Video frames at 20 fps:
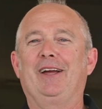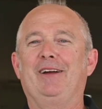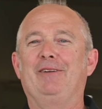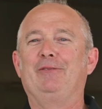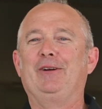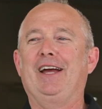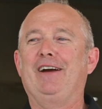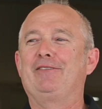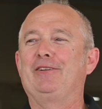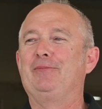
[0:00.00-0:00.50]

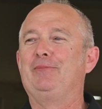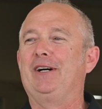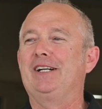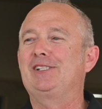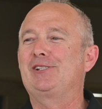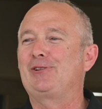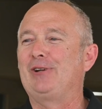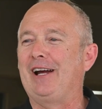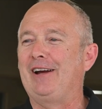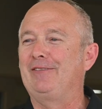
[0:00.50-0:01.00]
We have our
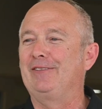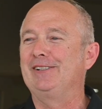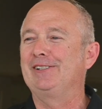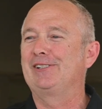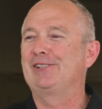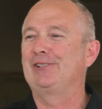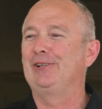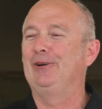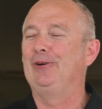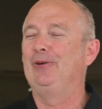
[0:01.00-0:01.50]
bus drivers.
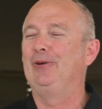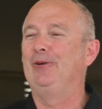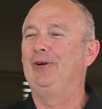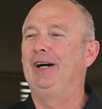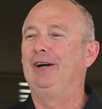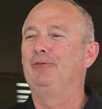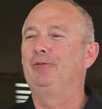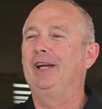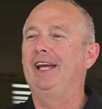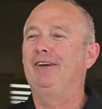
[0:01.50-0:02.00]

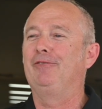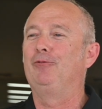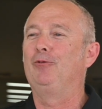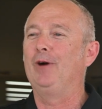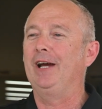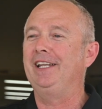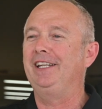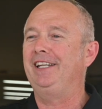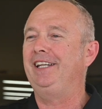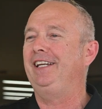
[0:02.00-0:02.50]
So we have
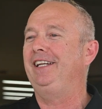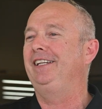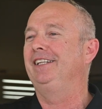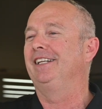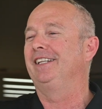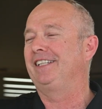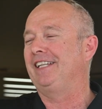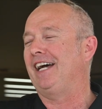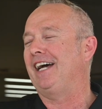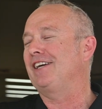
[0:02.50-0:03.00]
Wendy,
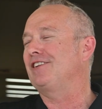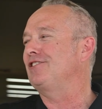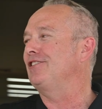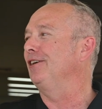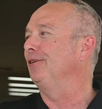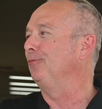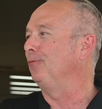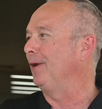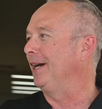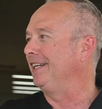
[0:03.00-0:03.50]
Natasha,
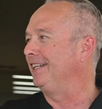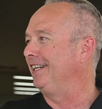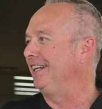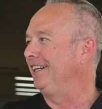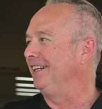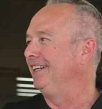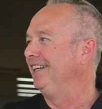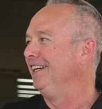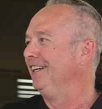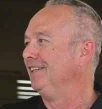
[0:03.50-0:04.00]
and Wendy.
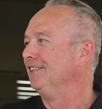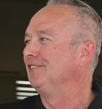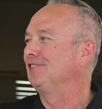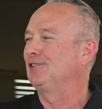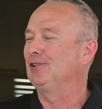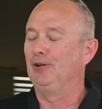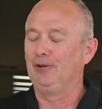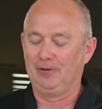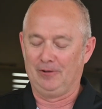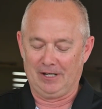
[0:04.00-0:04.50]

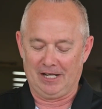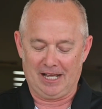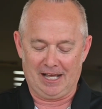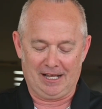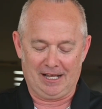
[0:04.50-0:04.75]
So